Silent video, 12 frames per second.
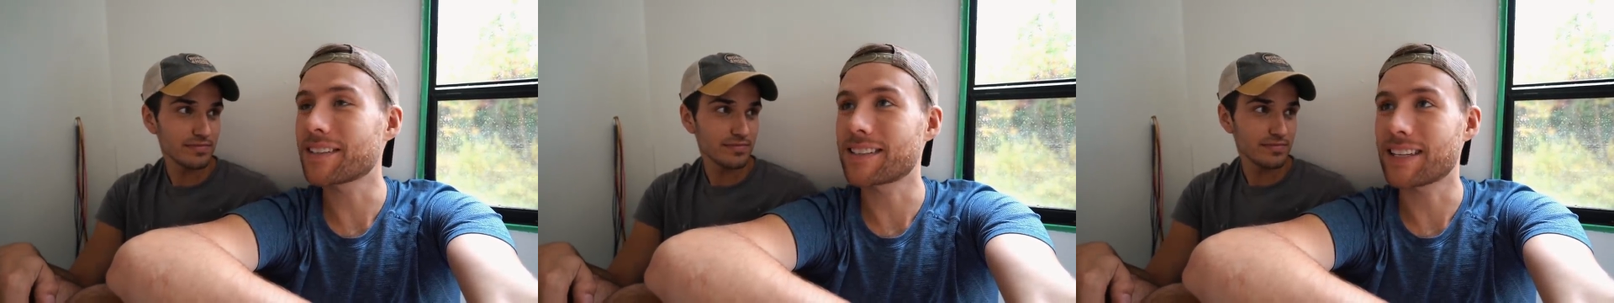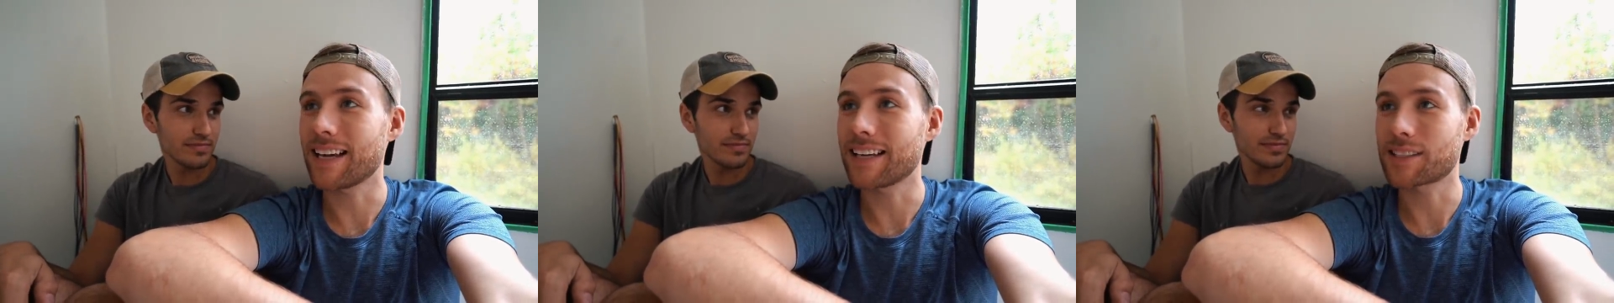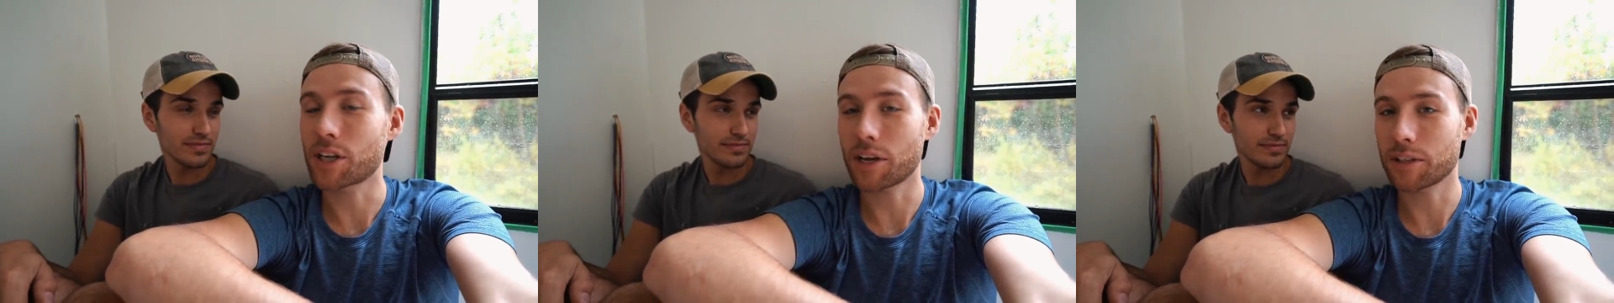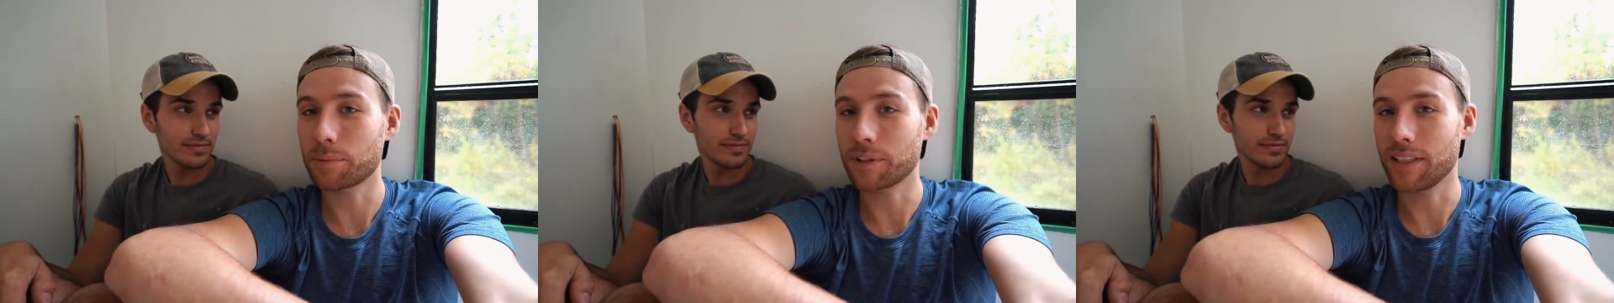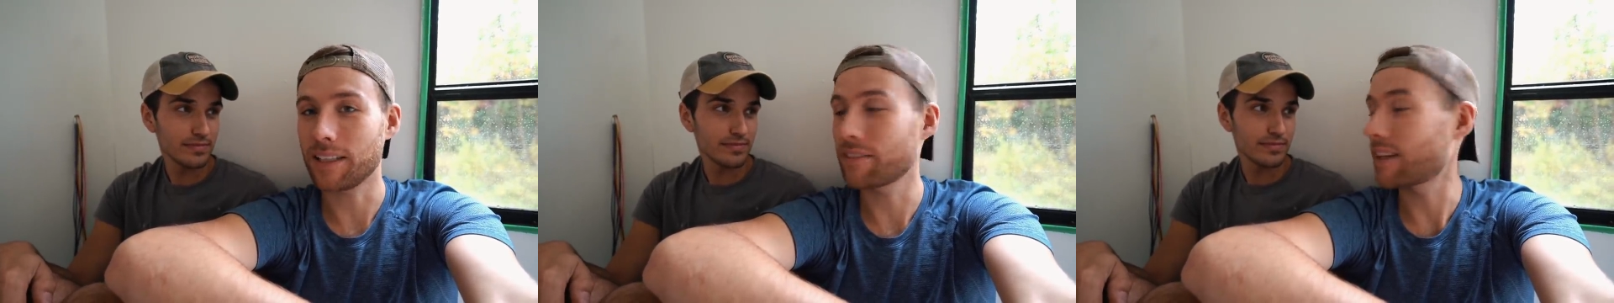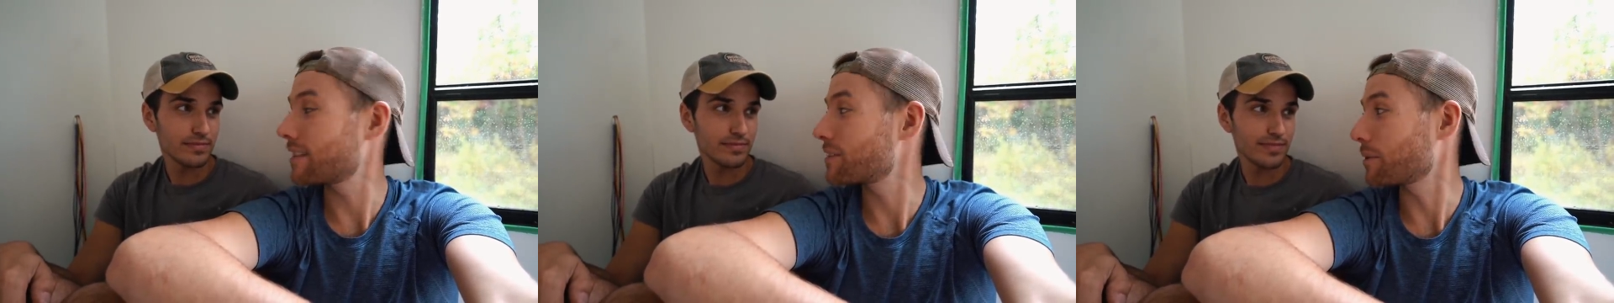Speaker 1: gonna say it's hard to believe that
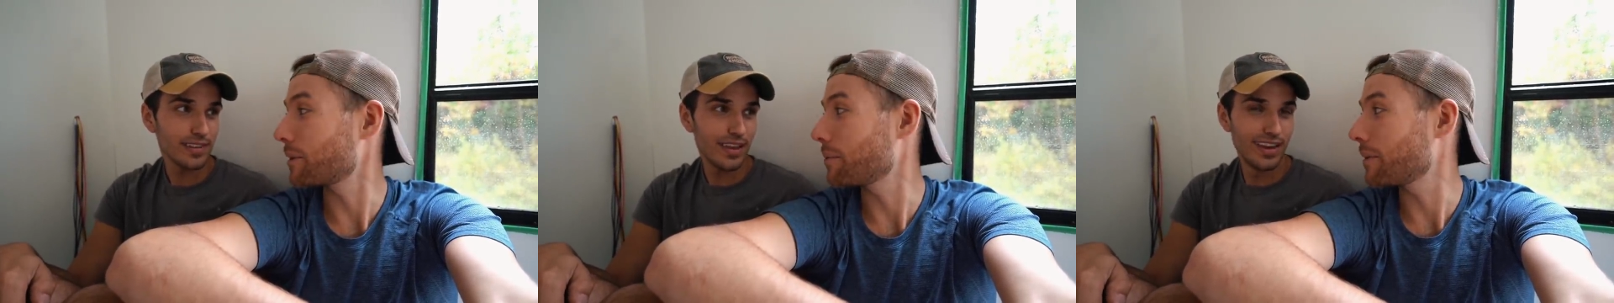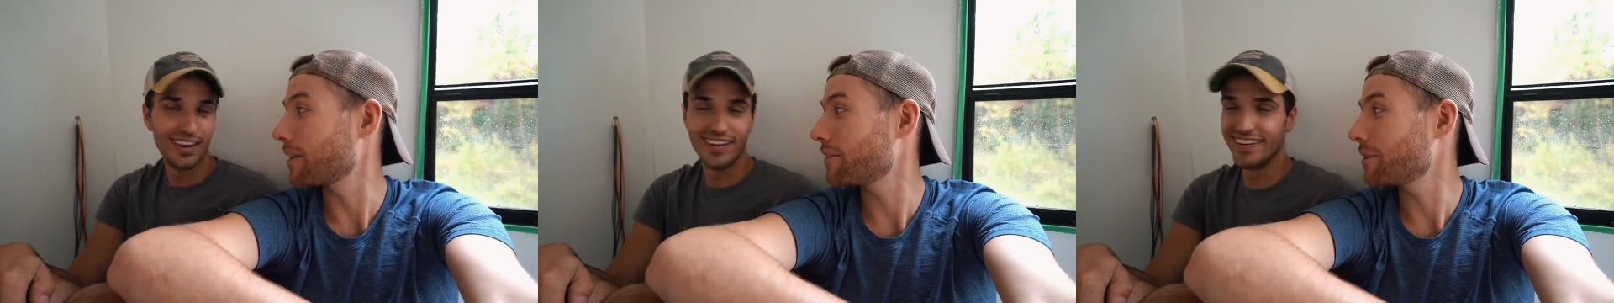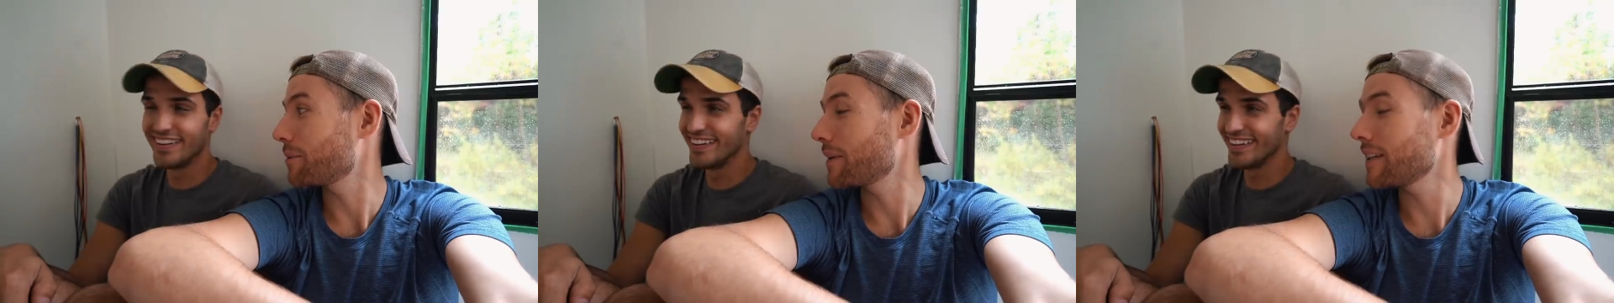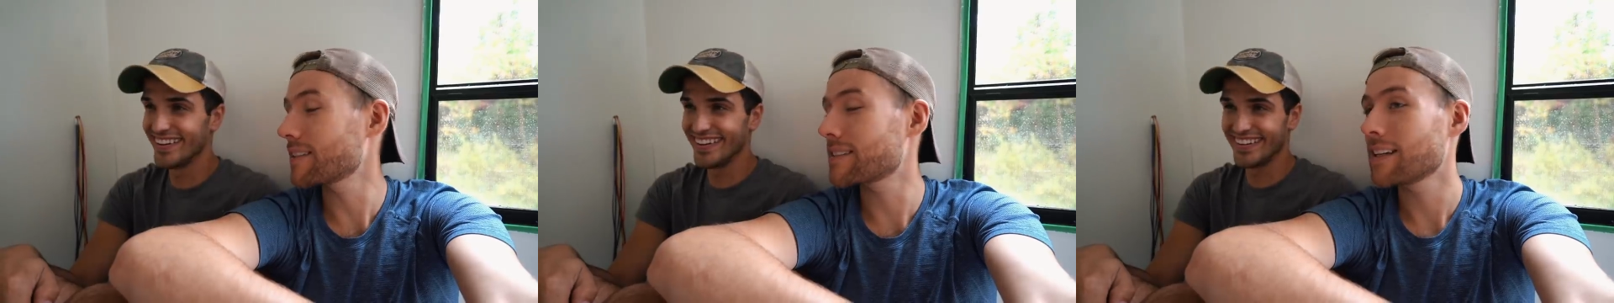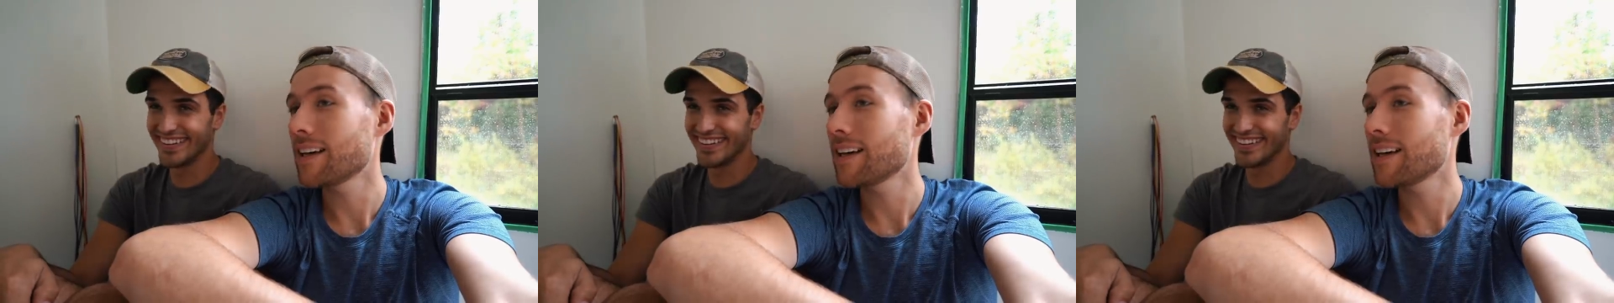it's only been a few weeks.